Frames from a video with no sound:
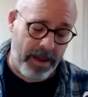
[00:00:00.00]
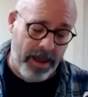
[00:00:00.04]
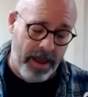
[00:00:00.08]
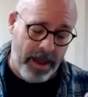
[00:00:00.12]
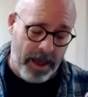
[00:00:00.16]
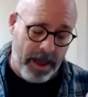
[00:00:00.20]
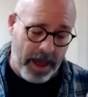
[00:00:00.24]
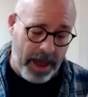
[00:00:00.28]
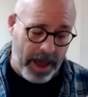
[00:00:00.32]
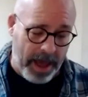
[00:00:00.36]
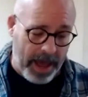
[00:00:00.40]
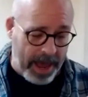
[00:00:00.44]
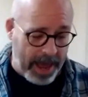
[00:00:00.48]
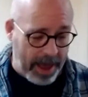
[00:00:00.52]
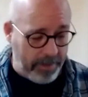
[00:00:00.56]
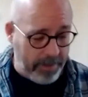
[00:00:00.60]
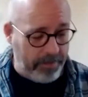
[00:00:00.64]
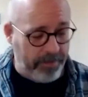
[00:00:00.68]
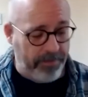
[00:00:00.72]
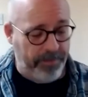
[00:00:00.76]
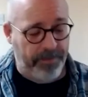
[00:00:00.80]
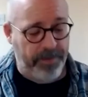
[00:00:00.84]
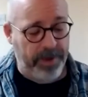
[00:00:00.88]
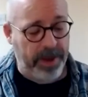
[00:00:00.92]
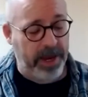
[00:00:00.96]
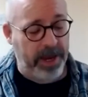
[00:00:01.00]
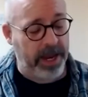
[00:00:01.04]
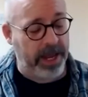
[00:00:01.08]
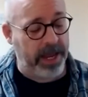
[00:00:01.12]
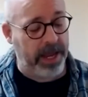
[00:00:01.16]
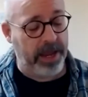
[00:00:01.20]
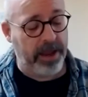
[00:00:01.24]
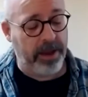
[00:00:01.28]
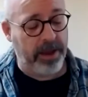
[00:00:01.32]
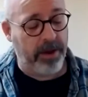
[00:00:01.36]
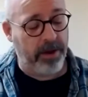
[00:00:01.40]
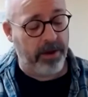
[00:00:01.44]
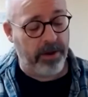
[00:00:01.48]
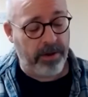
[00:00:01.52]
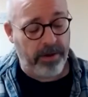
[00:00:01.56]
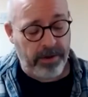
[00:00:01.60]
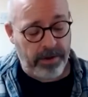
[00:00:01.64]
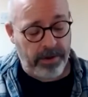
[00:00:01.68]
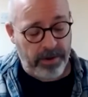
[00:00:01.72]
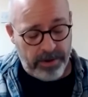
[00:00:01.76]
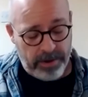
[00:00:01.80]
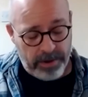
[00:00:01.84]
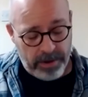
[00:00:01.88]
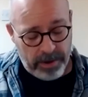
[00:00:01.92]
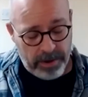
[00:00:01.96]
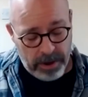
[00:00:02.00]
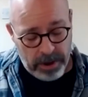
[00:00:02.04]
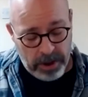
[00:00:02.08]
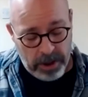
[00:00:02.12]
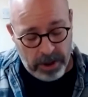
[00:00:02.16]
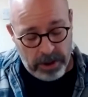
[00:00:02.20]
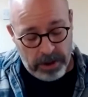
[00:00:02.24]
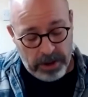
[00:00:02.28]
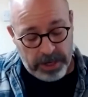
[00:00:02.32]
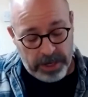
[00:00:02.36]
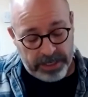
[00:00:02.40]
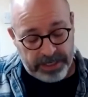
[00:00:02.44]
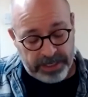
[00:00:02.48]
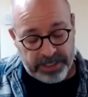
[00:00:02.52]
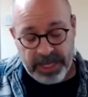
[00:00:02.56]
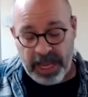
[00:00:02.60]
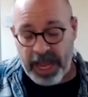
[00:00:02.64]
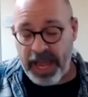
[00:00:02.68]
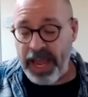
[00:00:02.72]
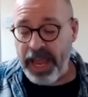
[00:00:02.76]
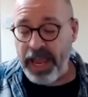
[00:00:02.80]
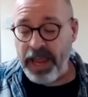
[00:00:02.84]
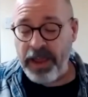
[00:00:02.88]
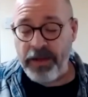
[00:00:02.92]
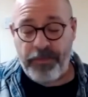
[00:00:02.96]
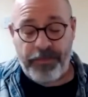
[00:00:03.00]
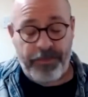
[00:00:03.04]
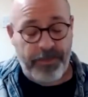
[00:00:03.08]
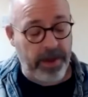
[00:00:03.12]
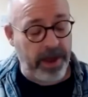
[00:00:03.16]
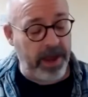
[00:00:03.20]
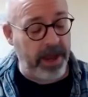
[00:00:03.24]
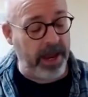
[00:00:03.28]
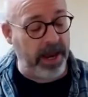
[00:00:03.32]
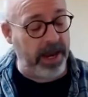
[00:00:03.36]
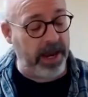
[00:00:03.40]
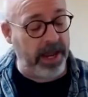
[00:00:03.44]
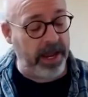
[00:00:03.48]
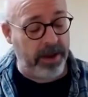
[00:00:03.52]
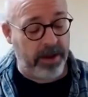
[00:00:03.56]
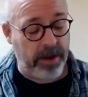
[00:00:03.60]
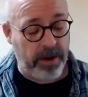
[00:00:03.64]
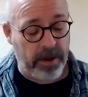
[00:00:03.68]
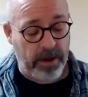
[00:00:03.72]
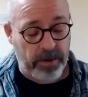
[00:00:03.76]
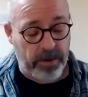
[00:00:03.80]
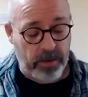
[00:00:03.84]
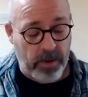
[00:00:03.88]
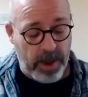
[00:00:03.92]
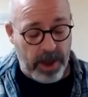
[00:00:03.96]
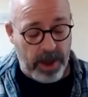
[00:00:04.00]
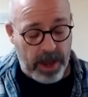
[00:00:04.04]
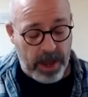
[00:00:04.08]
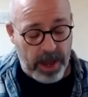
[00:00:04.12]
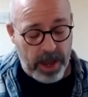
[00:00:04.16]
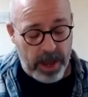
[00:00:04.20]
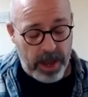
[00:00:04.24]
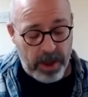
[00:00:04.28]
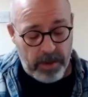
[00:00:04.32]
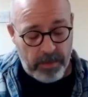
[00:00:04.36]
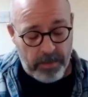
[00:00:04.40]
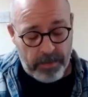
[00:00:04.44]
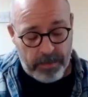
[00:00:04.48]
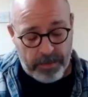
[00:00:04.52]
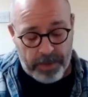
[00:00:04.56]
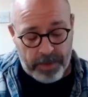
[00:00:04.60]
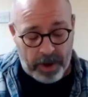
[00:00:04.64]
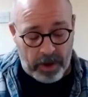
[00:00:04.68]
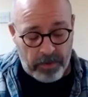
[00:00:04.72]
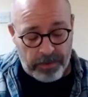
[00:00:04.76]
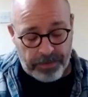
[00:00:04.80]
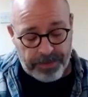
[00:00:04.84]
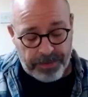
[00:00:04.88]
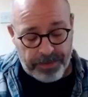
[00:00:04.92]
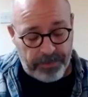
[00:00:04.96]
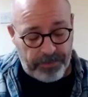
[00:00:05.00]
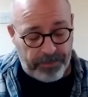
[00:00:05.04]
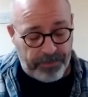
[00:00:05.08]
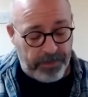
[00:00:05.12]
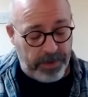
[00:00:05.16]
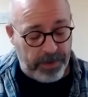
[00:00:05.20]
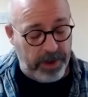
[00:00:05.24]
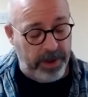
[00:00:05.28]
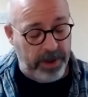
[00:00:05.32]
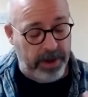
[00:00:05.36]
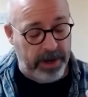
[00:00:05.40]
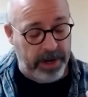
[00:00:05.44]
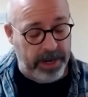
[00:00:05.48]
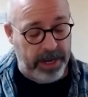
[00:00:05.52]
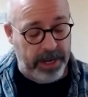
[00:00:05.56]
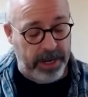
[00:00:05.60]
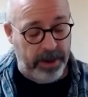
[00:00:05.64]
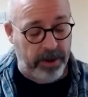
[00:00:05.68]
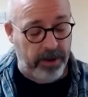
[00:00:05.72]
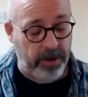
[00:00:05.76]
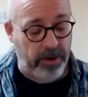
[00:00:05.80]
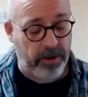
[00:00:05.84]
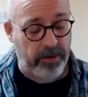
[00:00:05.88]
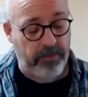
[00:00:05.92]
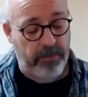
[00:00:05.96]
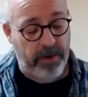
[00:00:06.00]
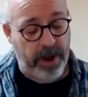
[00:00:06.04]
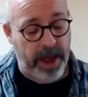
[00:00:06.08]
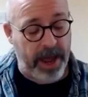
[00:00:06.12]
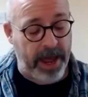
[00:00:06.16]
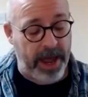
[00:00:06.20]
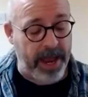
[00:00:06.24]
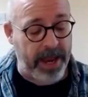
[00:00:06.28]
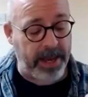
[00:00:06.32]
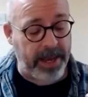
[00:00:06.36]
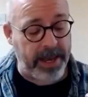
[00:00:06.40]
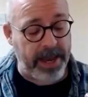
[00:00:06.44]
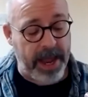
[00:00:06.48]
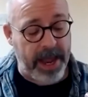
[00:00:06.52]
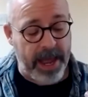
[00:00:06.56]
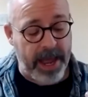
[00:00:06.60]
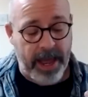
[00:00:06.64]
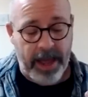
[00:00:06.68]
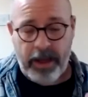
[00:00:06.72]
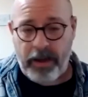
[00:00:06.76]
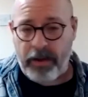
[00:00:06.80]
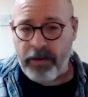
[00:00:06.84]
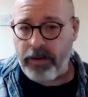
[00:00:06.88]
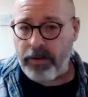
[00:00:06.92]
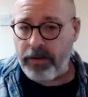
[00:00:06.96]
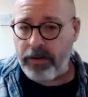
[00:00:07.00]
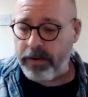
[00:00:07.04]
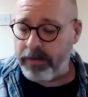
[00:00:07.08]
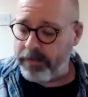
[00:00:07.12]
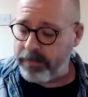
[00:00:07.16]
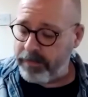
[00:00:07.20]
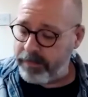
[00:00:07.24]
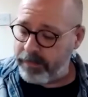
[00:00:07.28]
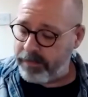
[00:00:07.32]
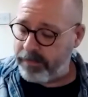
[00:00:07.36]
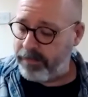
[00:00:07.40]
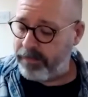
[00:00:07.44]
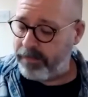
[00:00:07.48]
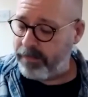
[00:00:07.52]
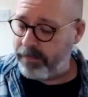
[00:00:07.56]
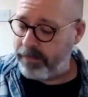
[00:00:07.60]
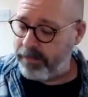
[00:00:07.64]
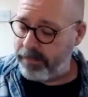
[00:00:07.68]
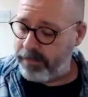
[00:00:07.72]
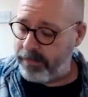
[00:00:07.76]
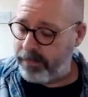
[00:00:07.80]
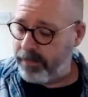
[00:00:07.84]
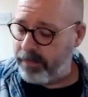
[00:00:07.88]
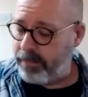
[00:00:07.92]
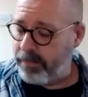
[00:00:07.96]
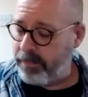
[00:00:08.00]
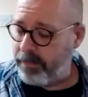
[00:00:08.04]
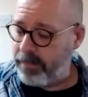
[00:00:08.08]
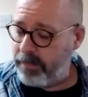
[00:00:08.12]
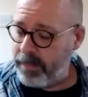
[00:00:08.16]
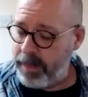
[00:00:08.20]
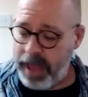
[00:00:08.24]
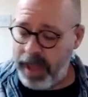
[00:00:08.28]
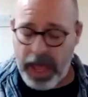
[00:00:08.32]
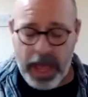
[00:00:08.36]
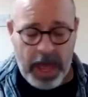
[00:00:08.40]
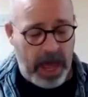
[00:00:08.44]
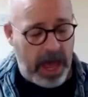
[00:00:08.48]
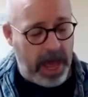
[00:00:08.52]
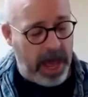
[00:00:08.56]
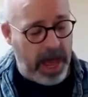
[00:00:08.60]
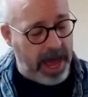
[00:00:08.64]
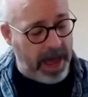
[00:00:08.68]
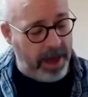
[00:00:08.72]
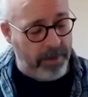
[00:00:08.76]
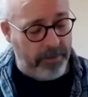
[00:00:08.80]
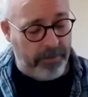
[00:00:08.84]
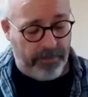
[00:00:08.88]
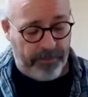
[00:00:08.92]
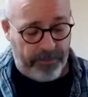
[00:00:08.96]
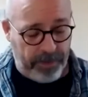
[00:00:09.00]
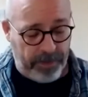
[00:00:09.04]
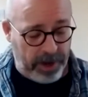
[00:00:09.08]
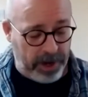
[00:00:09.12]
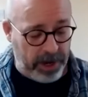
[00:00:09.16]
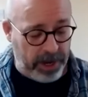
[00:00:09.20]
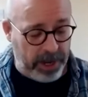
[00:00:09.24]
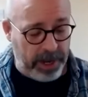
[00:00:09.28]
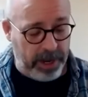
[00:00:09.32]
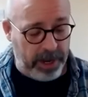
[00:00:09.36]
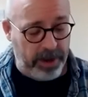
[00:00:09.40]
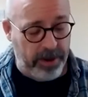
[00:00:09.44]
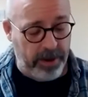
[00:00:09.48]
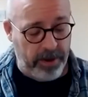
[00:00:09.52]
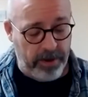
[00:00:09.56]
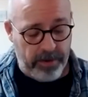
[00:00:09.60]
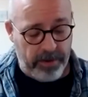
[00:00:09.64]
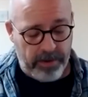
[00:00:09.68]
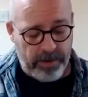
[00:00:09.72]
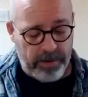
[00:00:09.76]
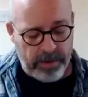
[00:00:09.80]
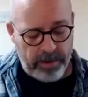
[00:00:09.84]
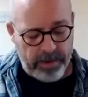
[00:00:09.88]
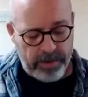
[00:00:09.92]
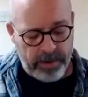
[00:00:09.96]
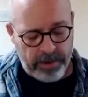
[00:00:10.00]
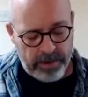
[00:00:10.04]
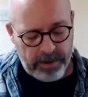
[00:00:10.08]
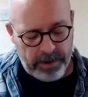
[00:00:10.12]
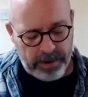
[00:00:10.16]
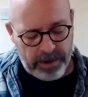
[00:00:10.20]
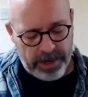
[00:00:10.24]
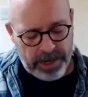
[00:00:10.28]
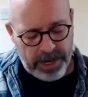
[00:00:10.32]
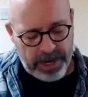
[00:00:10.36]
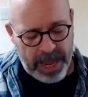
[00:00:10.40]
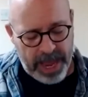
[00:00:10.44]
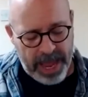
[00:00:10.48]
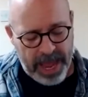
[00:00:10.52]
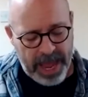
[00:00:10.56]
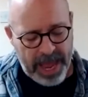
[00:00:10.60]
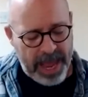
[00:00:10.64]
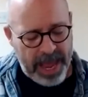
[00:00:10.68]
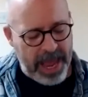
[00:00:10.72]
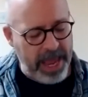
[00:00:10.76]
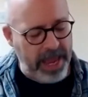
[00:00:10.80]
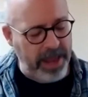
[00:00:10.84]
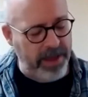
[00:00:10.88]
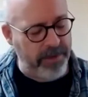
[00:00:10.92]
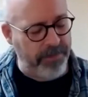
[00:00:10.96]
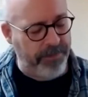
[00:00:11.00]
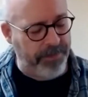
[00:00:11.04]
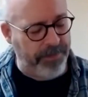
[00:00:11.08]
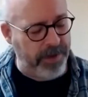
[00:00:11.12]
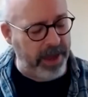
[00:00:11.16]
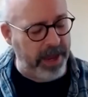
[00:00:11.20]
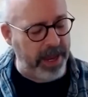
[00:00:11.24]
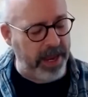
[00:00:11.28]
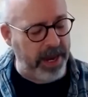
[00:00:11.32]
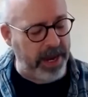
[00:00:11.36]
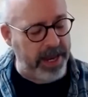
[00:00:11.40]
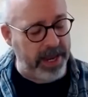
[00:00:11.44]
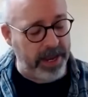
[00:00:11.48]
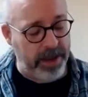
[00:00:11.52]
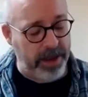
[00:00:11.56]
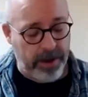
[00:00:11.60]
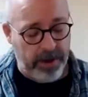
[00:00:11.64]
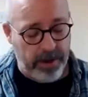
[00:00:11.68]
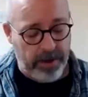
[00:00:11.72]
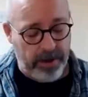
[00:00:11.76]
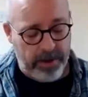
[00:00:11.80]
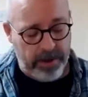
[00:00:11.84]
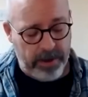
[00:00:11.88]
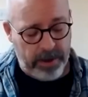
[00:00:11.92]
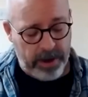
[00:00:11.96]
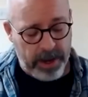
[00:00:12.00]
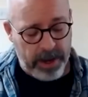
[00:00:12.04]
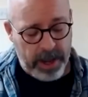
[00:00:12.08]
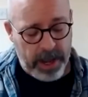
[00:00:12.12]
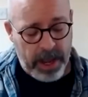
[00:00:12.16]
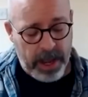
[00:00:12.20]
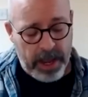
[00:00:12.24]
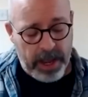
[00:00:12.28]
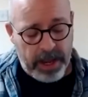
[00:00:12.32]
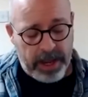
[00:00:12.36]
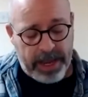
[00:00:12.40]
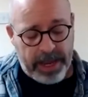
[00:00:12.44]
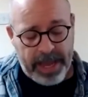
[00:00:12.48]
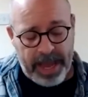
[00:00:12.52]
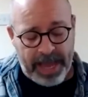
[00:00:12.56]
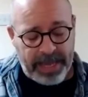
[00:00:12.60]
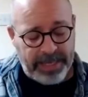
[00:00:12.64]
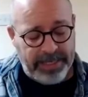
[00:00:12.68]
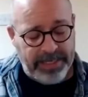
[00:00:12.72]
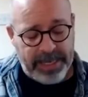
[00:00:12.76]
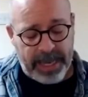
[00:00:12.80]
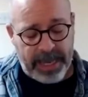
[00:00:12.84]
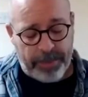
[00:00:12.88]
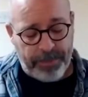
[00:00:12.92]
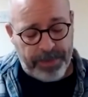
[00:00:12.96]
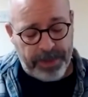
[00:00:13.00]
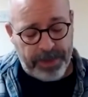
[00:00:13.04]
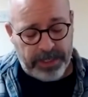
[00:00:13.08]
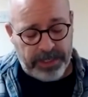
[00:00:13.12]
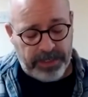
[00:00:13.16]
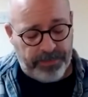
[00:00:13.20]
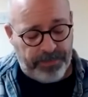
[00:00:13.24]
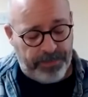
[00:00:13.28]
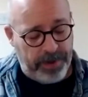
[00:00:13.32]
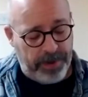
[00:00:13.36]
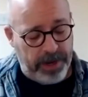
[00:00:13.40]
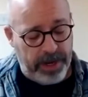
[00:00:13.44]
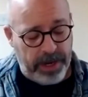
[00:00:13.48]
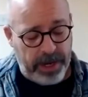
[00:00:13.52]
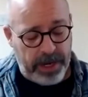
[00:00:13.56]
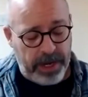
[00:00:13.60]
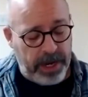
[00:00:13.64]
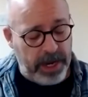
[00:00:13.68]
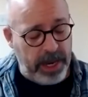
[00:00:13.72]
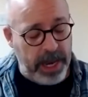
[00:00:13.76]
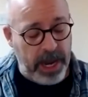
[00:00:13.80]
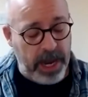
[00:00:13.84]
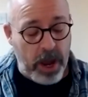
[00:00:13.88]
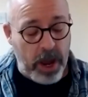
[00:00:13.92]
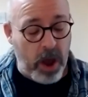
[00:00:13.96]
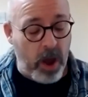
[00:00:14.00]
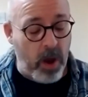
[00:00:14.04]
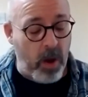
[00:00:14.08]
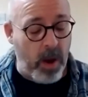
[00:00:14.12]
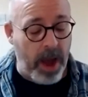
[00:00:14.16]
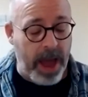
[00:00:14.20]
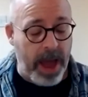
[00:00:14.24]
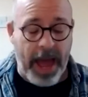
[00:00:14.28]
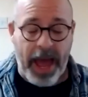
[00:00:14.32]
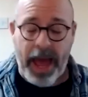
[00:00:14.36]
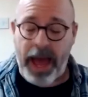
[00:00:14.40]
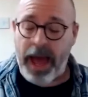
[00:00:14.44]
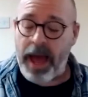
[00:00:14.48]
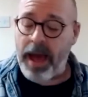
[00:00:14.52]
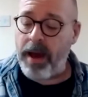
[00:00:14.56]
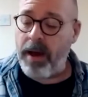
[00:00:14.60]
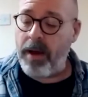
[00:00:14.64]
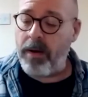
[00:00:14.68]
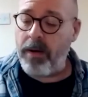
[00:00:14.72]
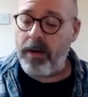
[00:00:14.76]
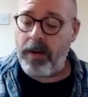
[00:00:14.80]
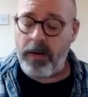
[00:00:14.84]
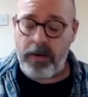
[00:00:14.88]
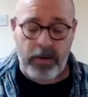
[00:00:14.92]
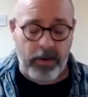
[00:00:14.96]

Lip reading: I'm feeling good. You say you're feeling good. We're both feeling good right now. I'm feeling good. Yeah, you're feeling good. Can't stop this feeling, no how.